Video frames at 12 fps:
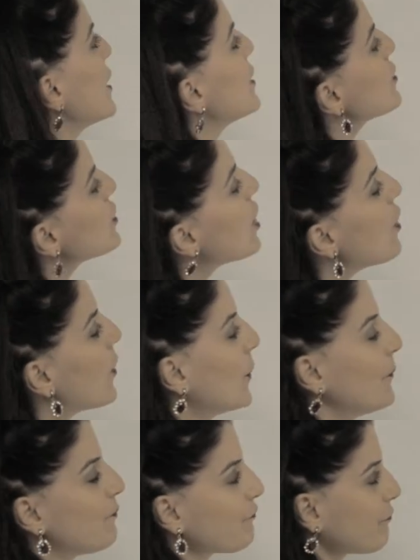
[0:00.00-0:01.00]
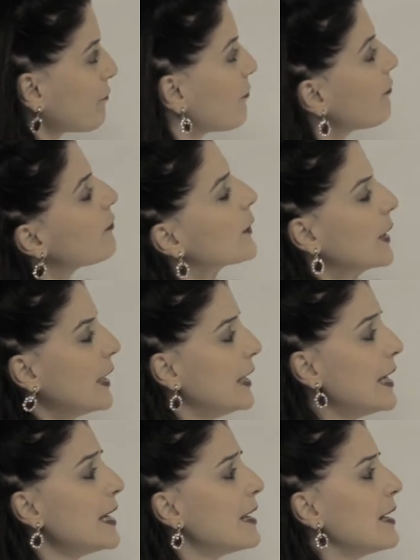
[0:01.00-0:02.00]
So in
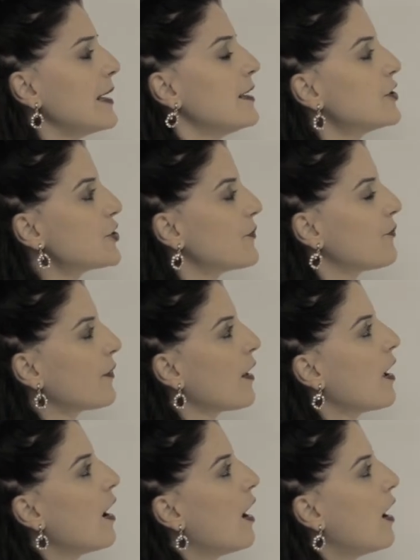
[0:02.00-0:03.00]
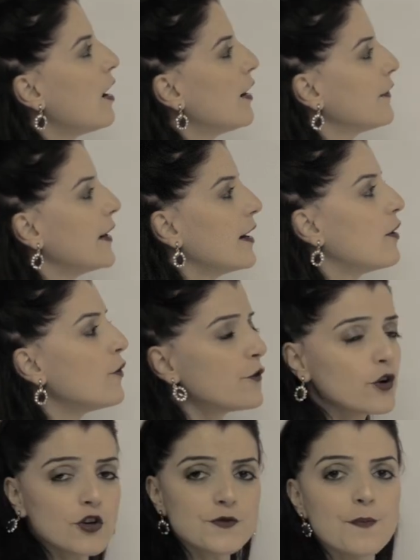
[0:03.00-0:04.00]
English, there are of course